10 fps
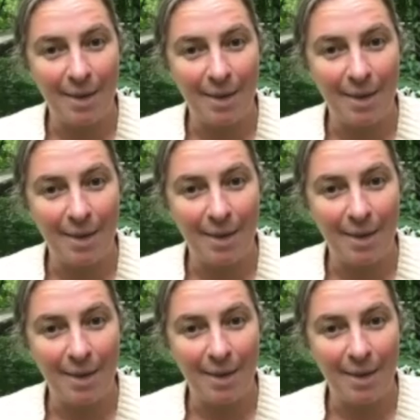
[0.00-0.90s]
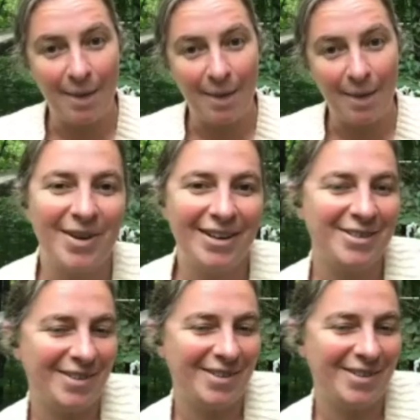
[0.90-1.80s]
what effect in the future.
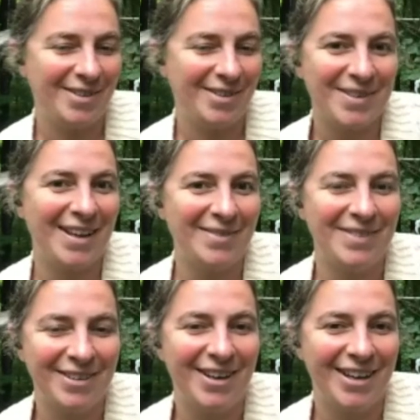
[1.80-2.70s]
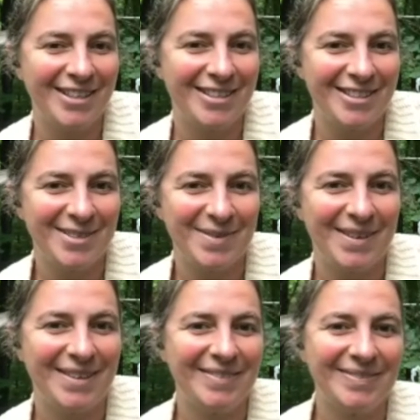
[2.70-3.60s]
So I like those kind
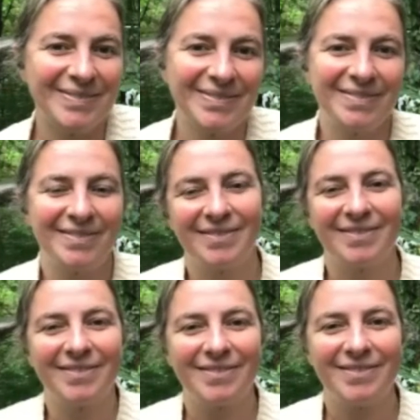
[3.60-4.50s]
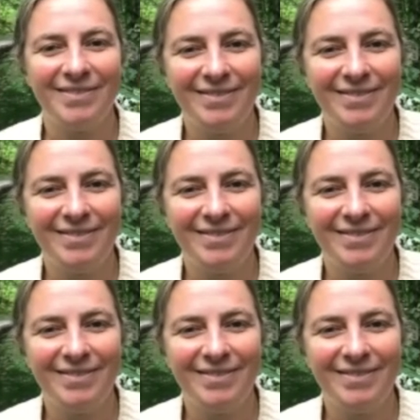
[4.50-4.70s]
of interactions as well.